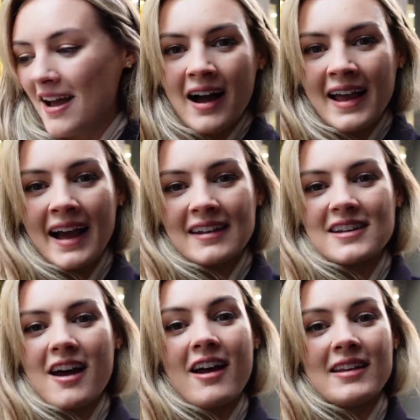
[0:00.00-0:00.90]
I had
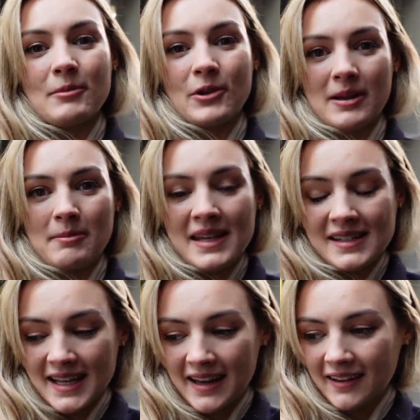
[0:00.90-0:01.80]
an early morning
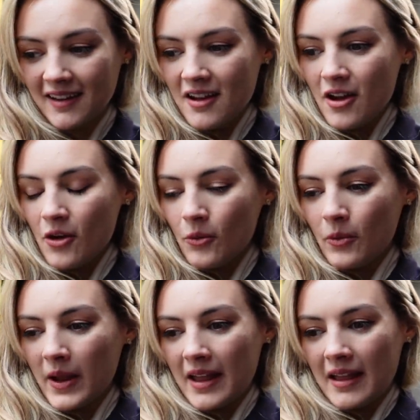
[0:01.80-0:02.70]
meeting
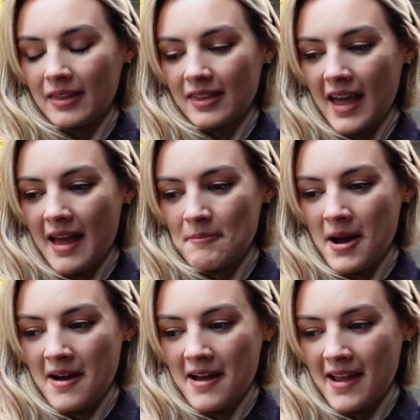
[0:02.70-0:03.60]
with
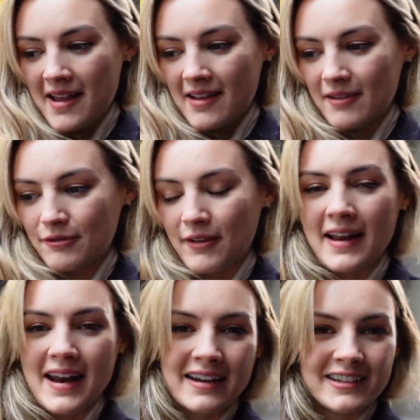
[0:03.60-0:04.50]
my
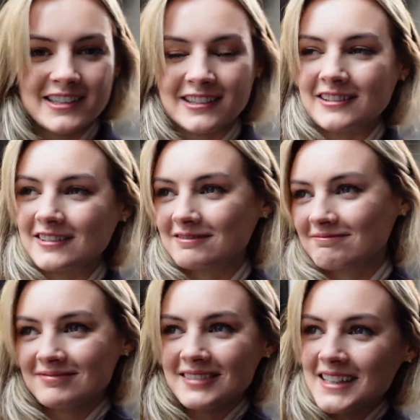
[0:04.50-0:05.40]
financial
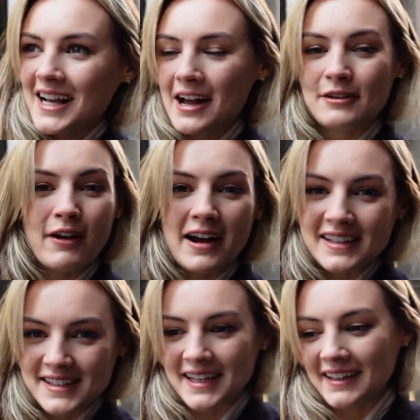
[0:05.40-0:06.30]

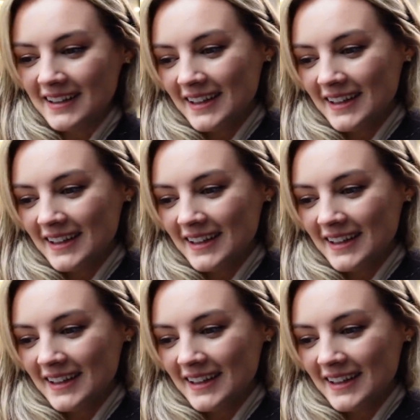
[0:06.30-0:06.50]
advisor.